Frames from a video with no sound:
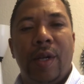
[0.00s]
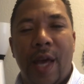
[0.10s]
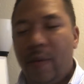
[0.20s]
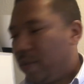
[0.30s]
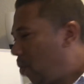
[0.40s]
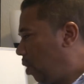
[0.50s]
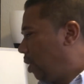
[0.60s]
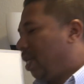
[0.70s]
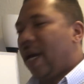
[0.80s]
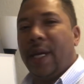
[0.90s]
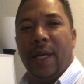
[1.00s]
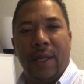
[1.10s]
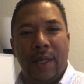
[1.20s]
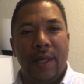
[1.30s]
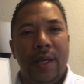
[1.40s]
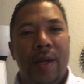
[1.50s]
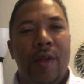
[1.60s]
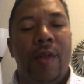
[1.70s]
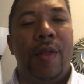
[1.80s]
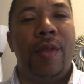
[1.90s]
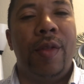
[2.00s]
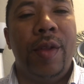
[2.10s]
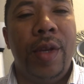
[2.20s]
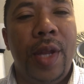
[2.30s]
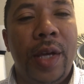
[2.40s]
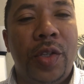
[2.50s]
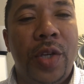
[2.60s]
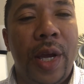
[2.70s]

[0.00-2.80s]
That was March 2nd. Next